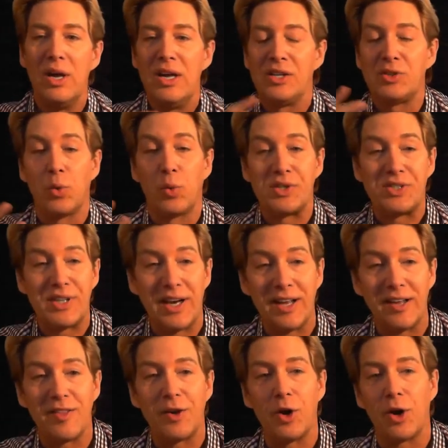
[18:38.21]
So we're sitting
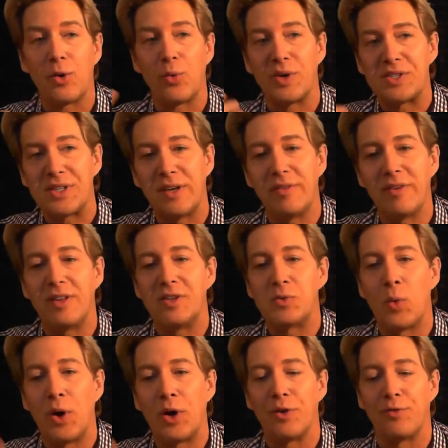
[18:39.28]
in the dark receiving these
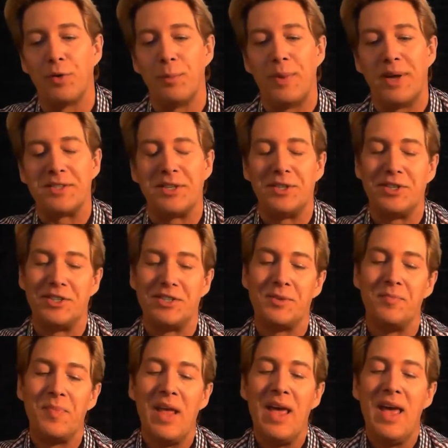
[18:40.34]
wonderful messages.
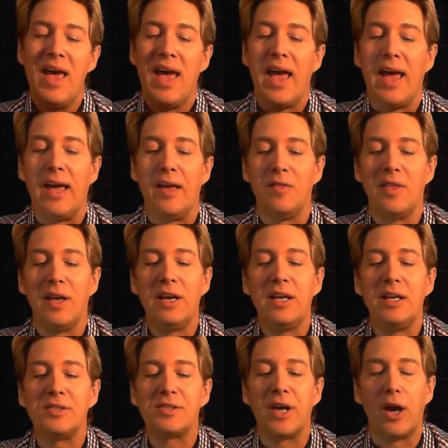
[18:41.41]
And then
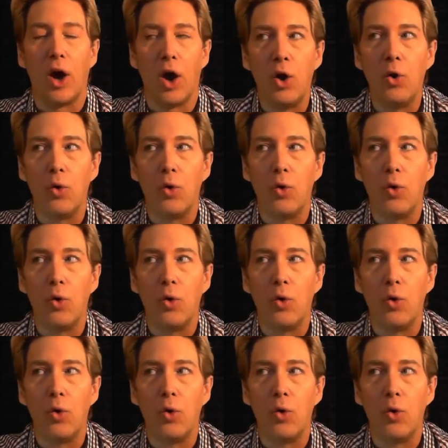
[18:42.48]
he'd say,